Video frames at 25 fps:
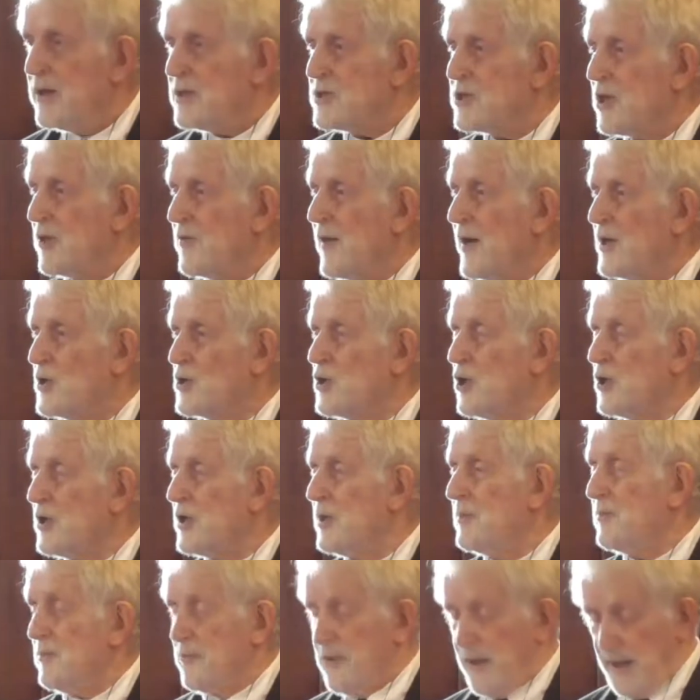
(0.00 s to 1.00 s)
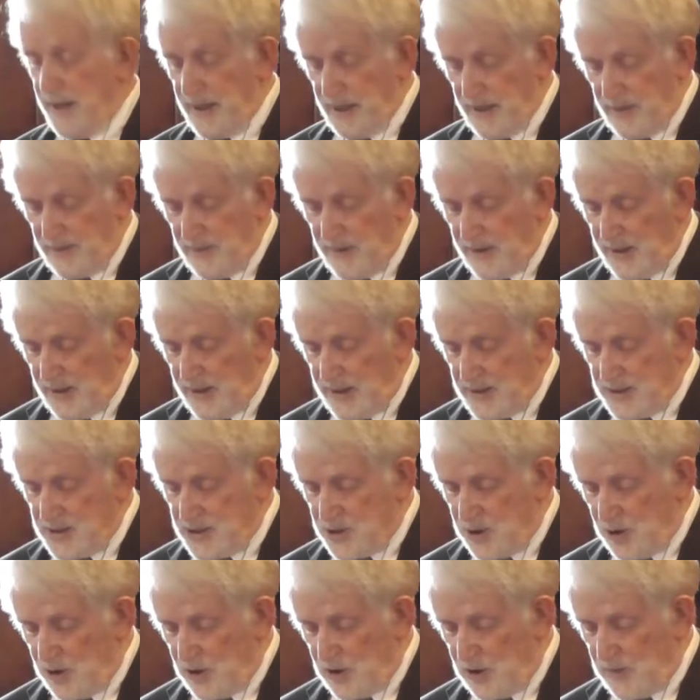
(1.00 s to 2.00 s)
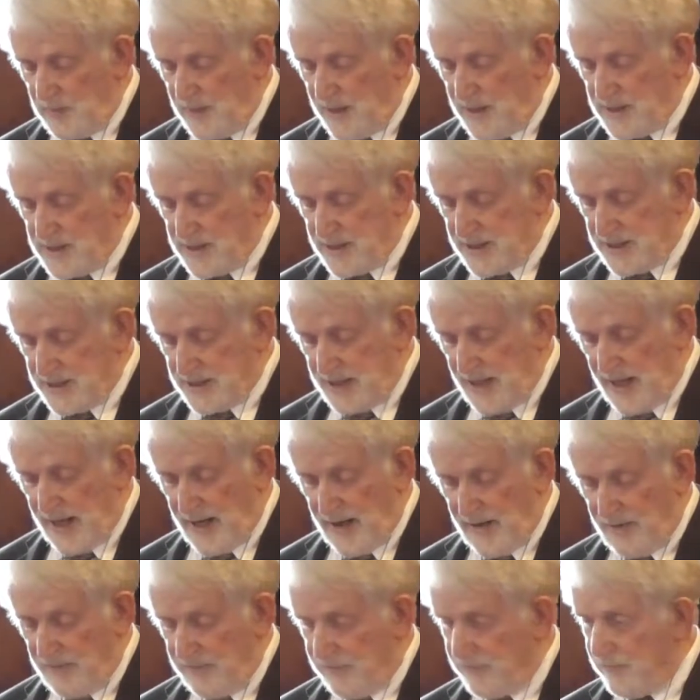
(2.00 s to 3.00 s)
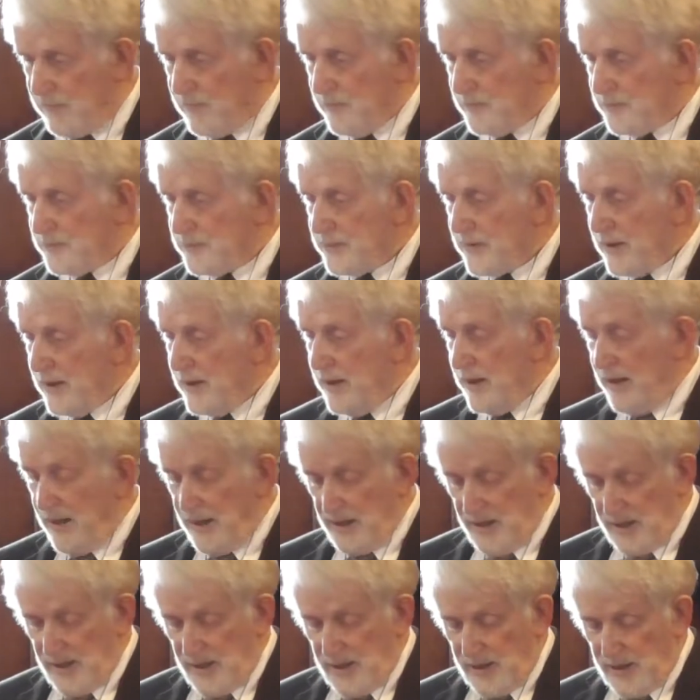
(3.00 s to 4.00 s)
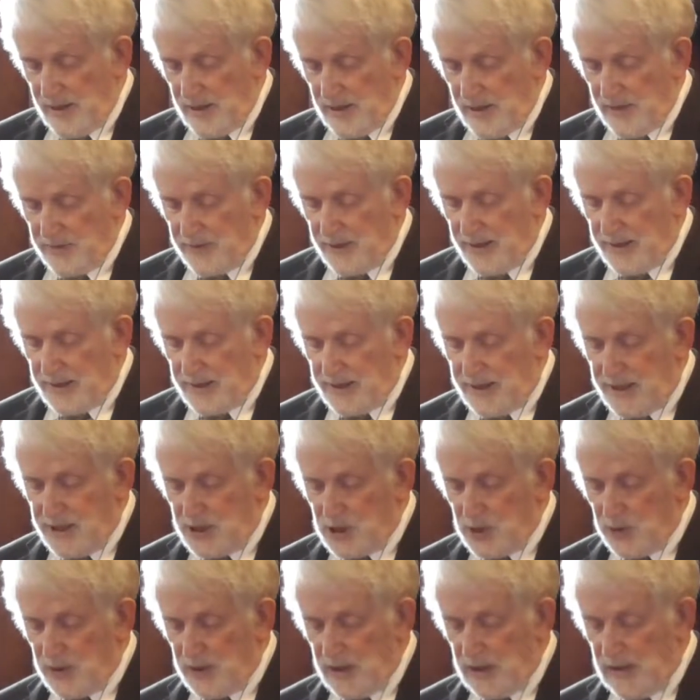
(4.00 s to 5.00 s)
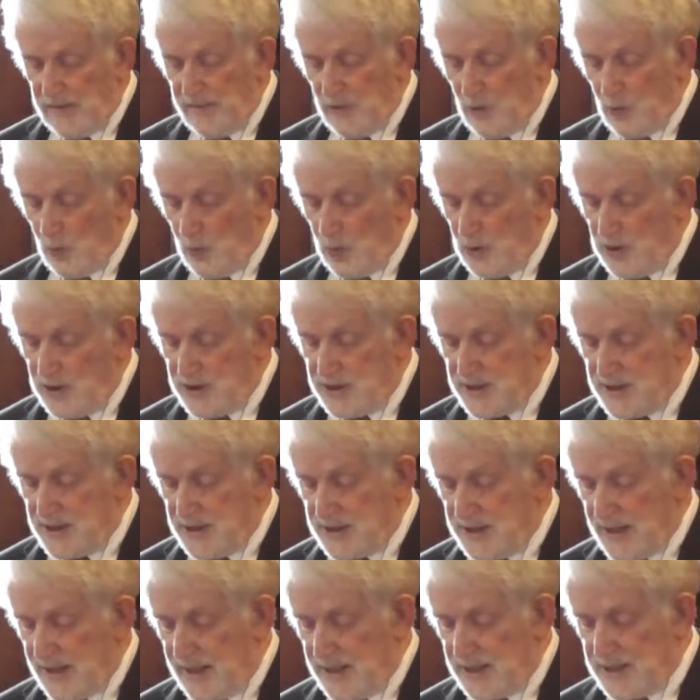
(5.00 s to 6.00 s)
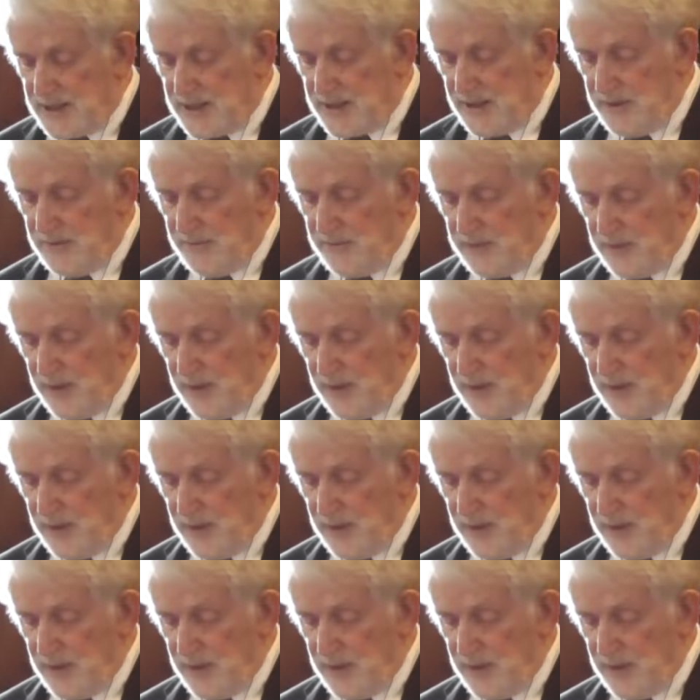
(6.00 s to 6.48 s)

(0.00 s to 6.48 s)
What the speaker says: So they took him there and sold him as a slave. And that led to an even worse disaster